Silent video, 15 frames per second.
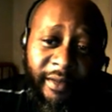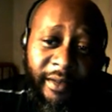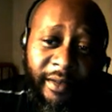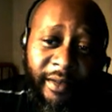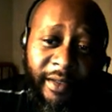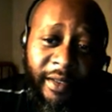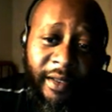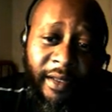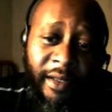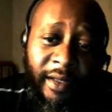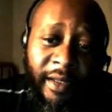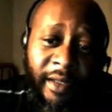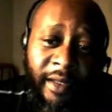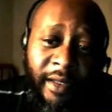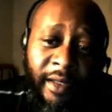I would just kick
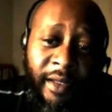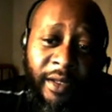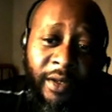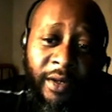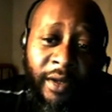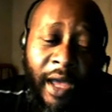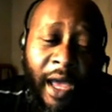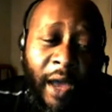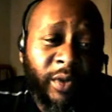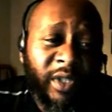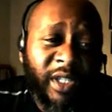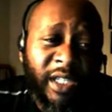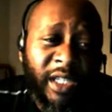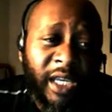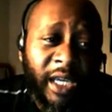him right in his
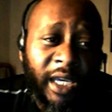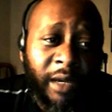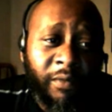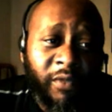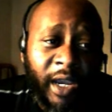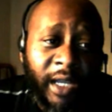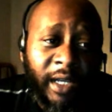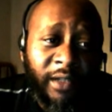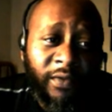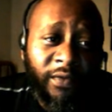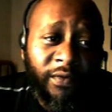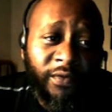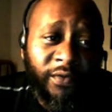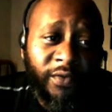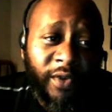freaking chin.
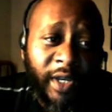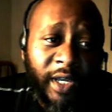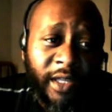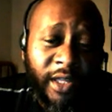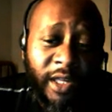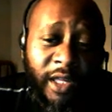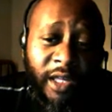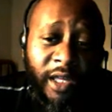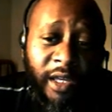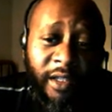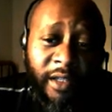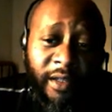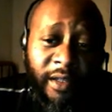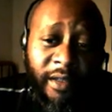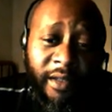Put your
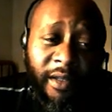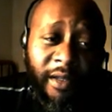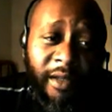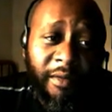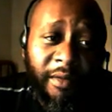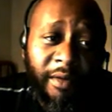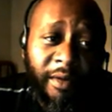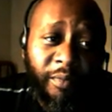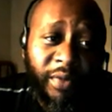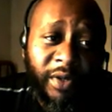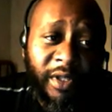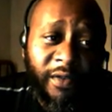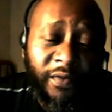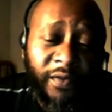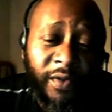foot down. I'll be trying to
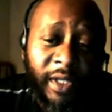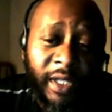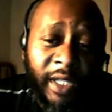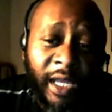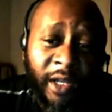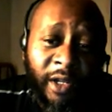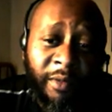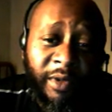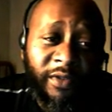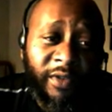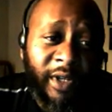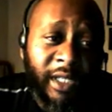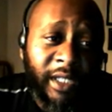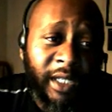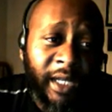sit like a man. You know,
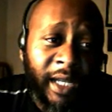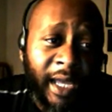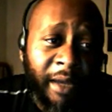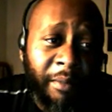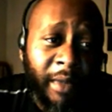man.